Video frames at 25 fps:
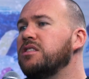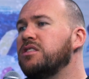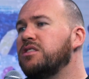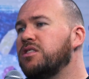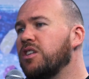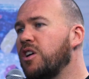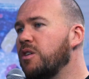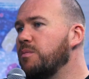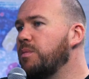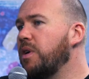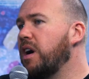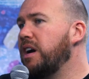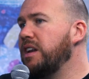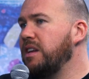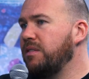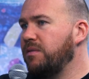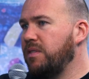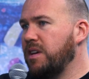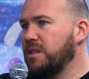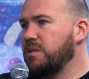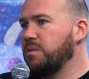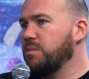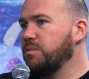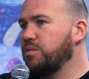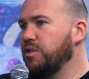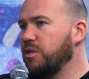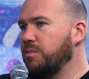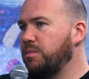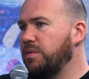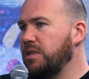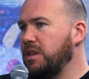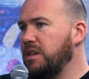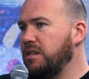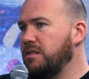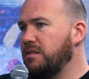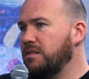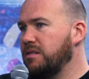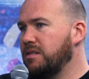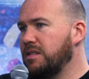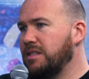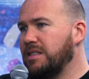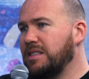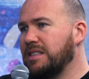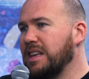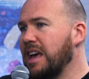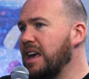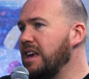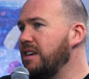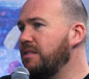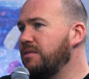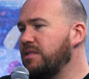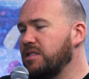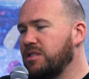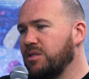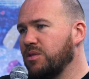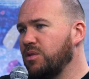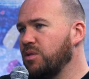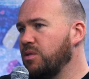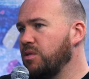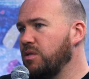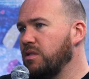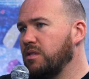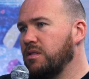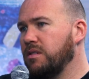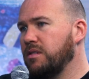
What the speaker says: don't buy an investment property. Save us all.